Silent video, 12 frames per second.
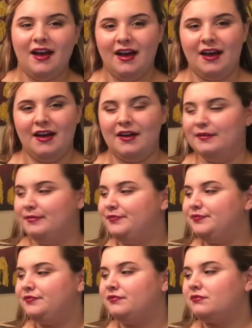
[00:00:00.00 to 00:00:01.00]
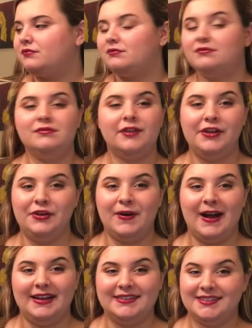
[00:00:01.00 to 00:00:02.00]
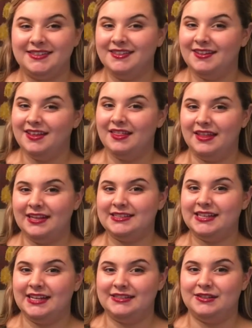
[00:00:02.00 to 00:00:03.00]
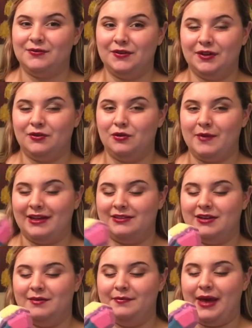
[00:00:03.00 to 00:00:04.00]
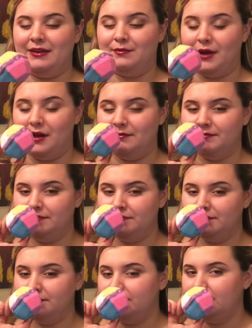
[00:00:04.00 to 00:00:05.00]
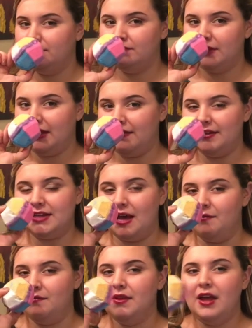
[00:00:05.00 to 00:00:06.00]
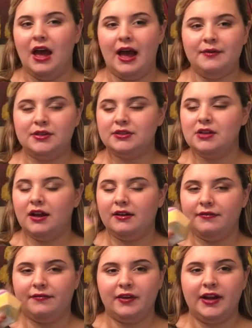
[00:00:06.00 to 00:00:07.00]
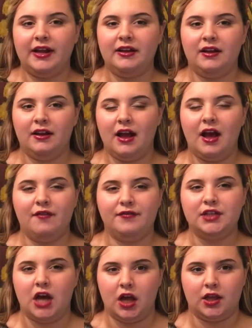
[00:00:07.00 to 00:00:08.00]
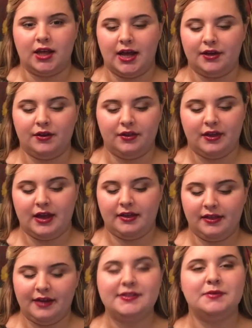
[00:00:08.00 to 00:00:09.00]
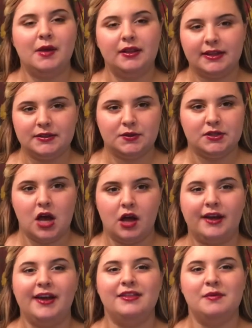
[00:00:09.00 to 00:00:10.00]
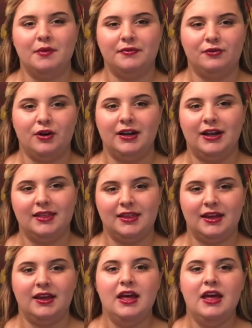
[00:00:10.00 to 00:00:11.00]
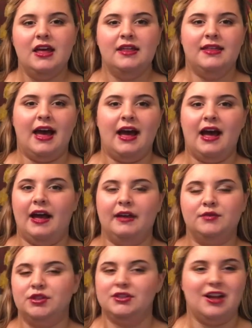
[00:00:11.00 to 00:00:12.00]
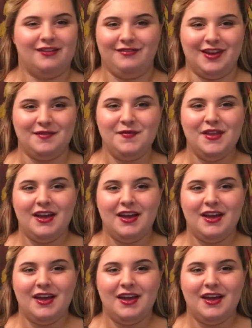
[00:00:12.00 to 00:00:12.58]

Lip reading: You guys, this is a really cool bath bomb in the tub. I'm just not a fan of Tonka, I don't think. I think I've smelled things with Tonka in them before, and I think that I am just not a fan.